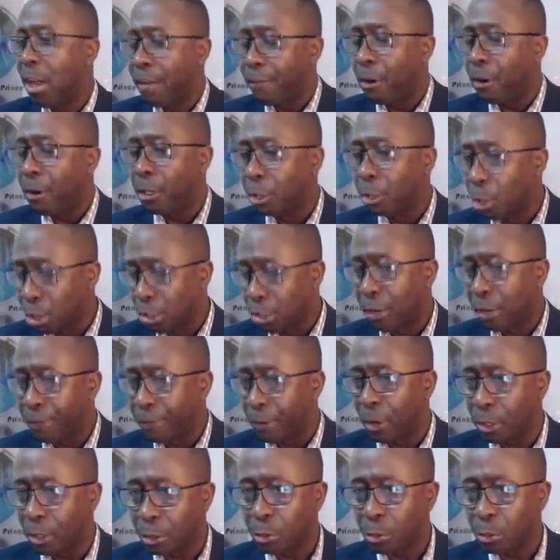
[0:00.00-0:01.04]
for those of
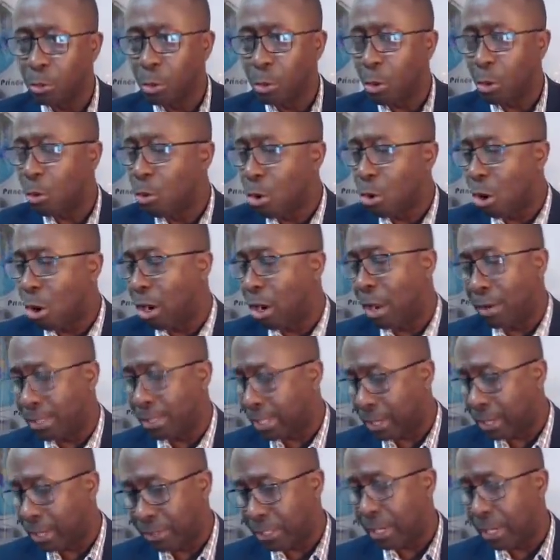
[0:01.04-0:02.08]
us who call
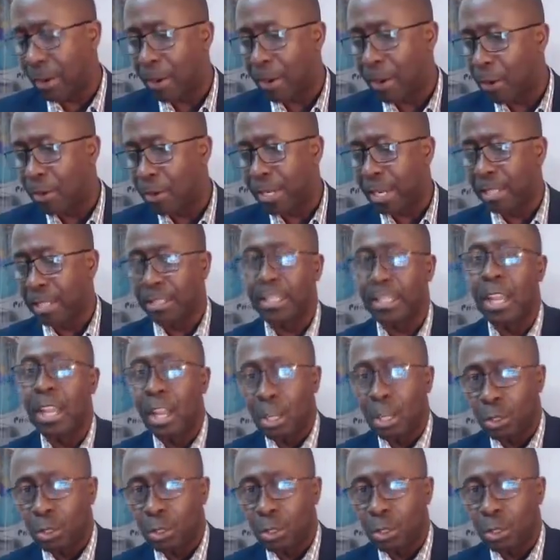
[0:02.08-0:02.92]
ourselves Sierra Leoneans.